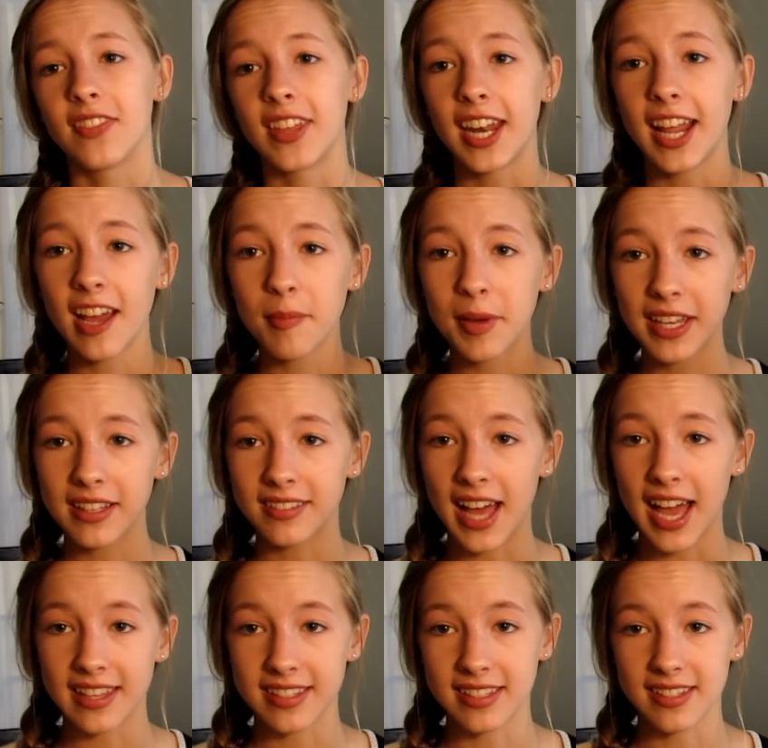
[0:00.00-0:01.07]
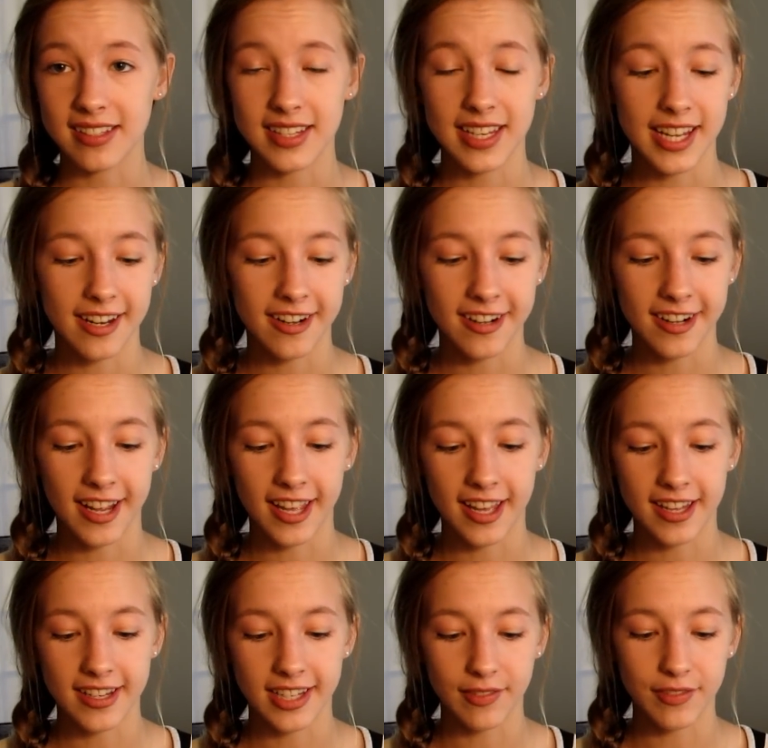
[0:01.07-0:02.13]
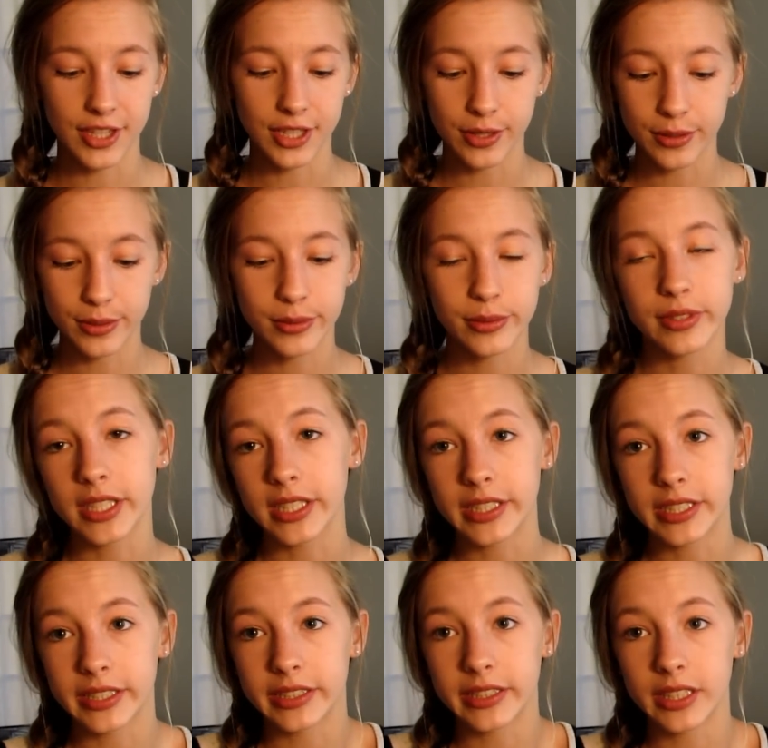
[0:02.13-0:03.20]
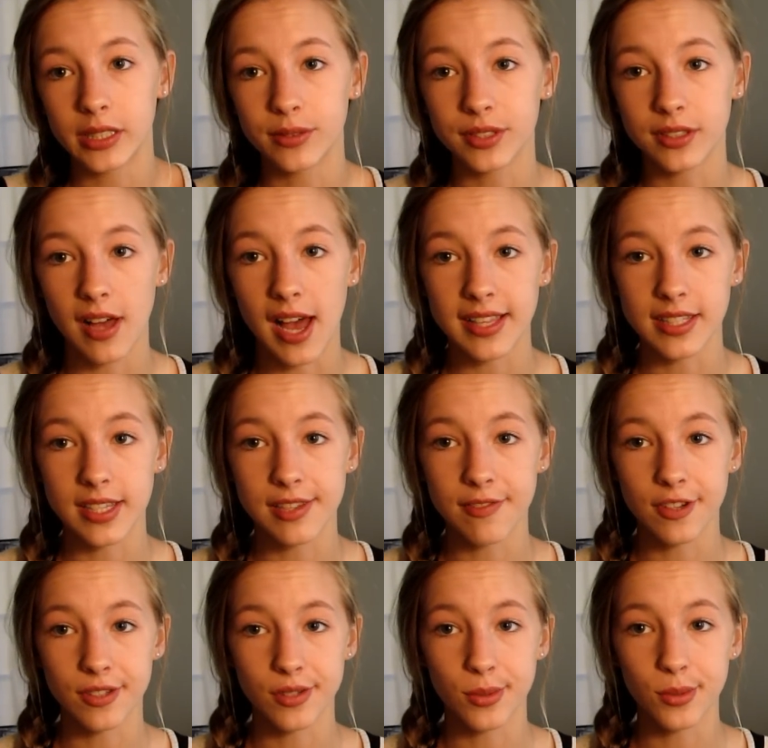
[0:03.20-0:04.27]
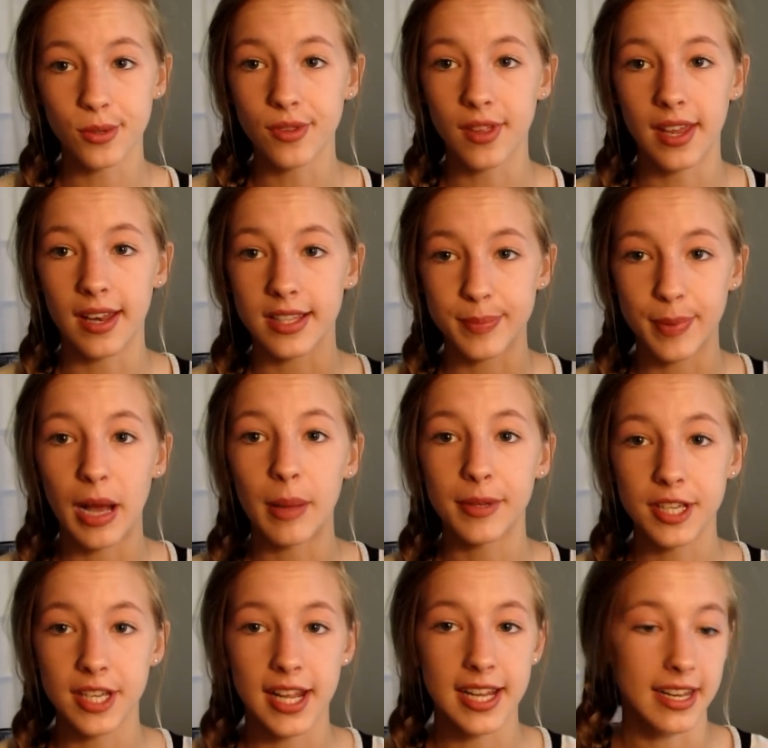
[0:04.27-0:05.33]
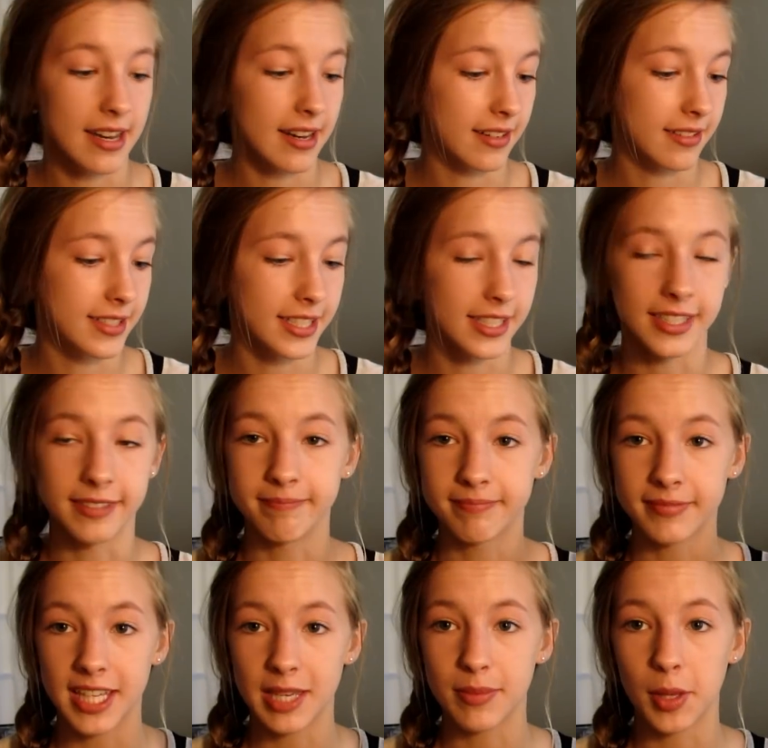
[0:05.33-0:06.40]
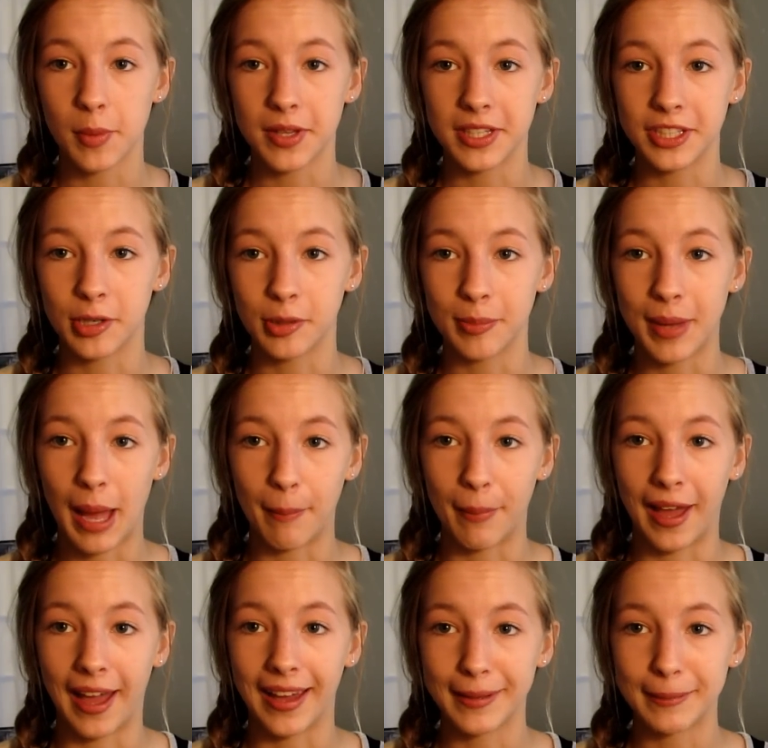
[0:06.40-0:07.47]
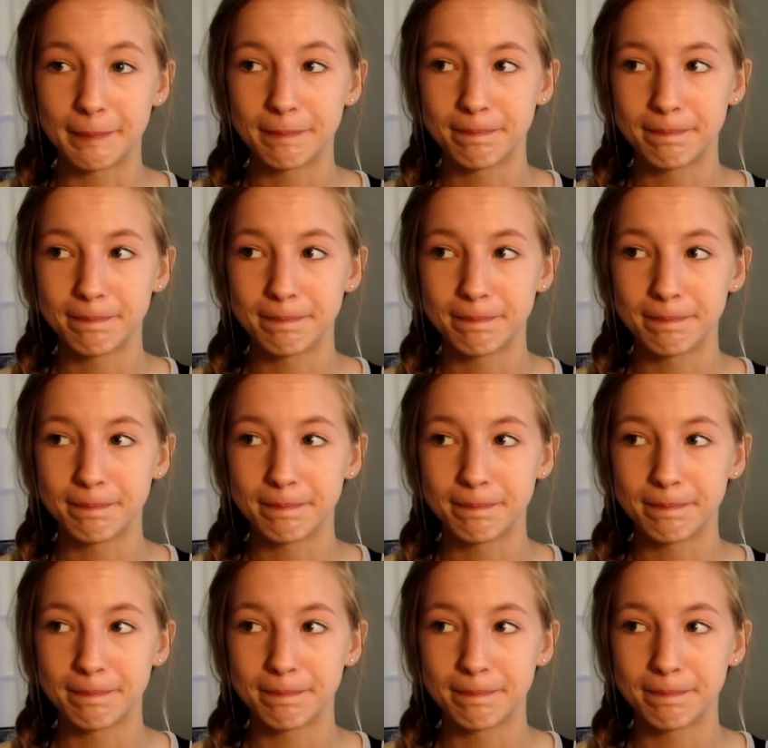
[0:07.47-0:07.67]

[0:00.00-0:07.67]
Then I have my glasses in here, and if you need to use glasses for school, then it's probably a good idea to keep them in your backpack.